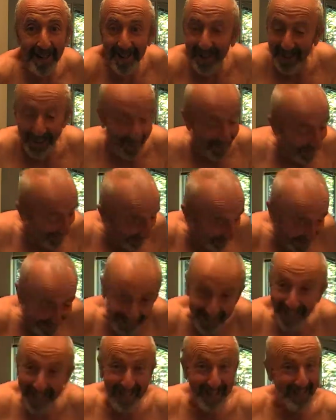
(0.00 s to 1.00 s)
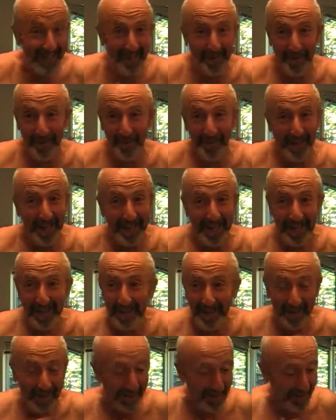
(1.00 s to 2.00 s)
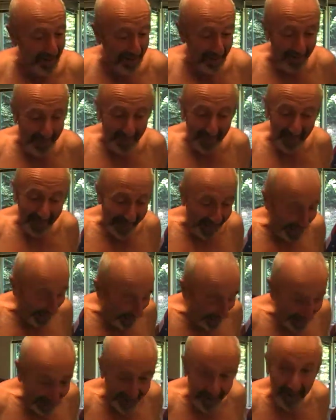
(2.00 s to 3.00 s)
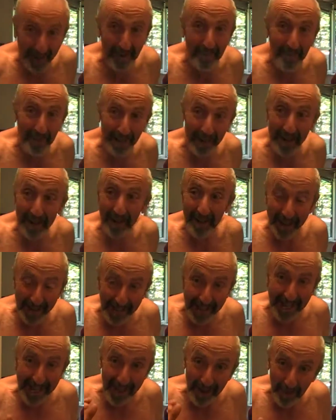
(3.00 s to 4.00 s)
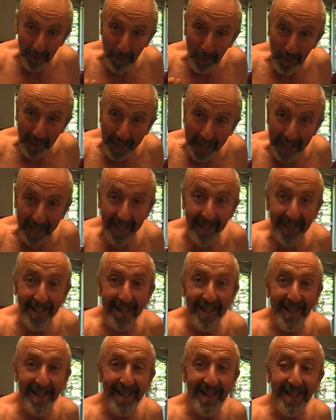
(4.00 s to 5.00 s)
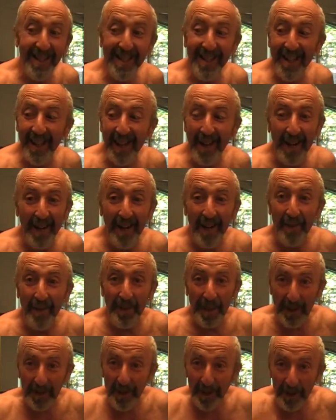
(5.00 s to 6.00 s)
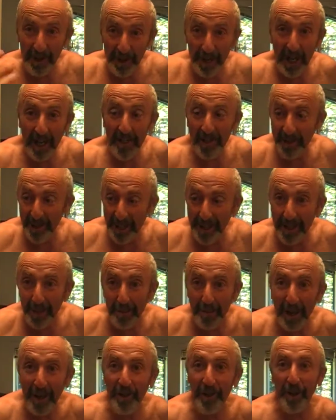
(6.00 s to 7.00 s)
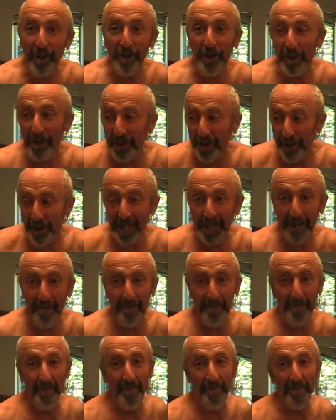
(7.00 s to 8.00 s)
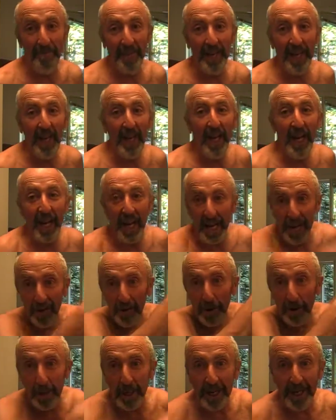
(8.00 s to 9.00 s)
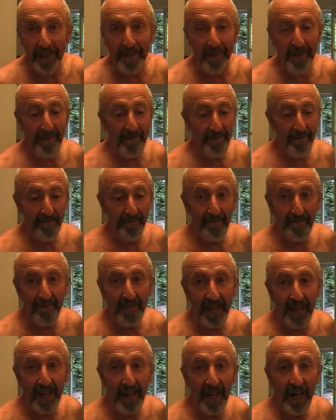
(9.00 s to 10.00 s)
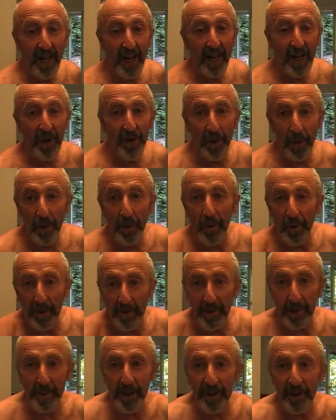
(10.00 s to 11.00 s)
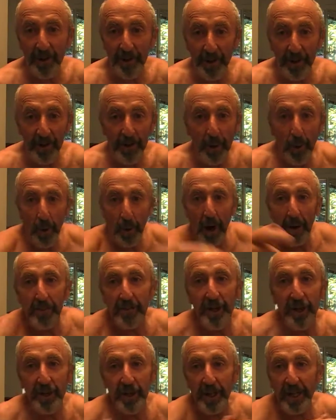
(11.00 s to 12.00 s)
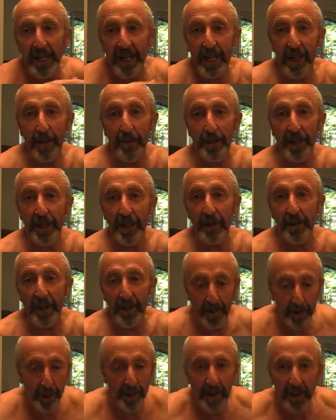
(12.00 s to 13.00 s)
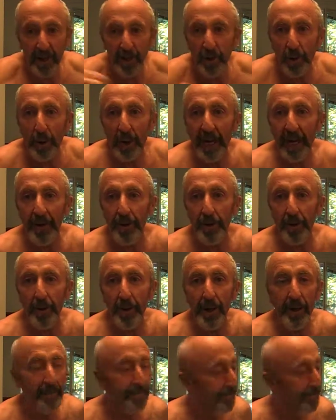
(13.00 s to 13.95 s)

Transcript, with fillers: not for me. I, uh, no, I can't do that. That does not send a message to them and their buddies. No, the message is, oh, I'm just going to get help anyway. So it's okay to do it.